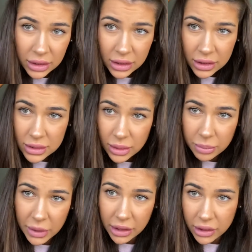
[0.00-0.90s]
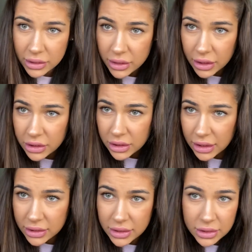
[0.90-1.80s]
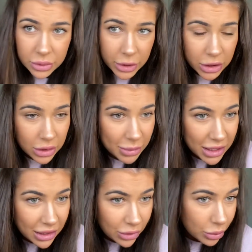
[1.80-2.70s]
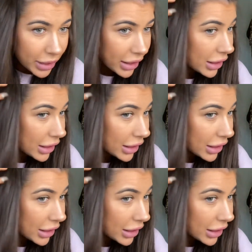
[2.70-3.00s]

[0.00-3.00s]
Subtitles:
it's a bit bigger, so I just like to squish them in a little bit.